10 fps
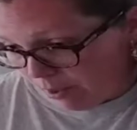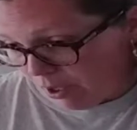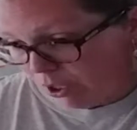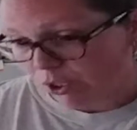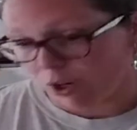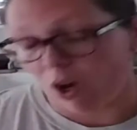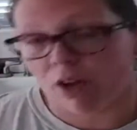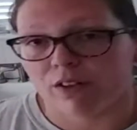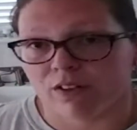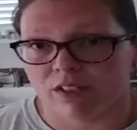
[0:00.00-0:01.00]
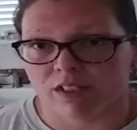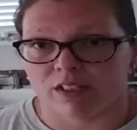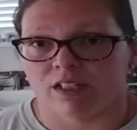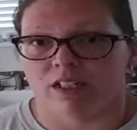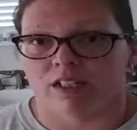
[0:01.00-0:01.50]
You're also going to
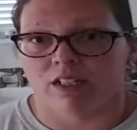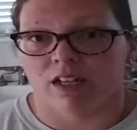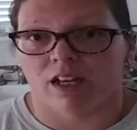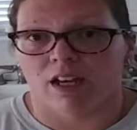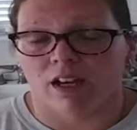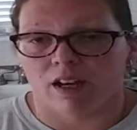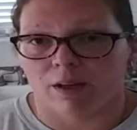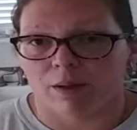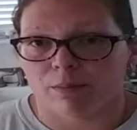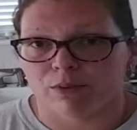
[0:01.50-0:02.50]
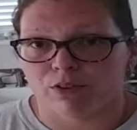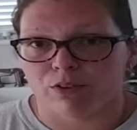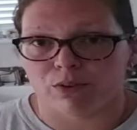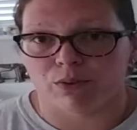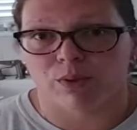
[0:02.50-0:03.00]
need
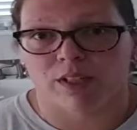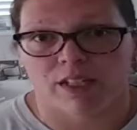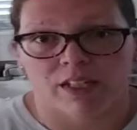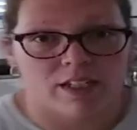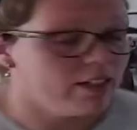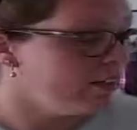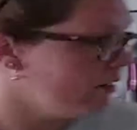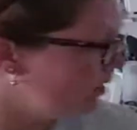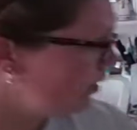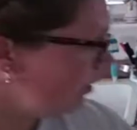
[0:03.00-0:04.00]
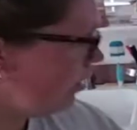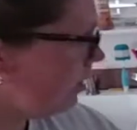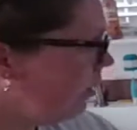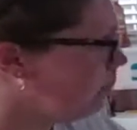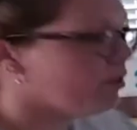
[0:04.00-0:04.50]
to get,
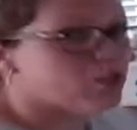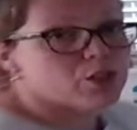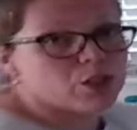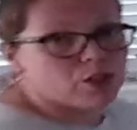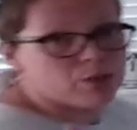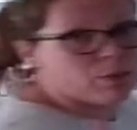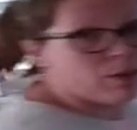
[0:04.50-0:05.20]
here, I'm going to show you one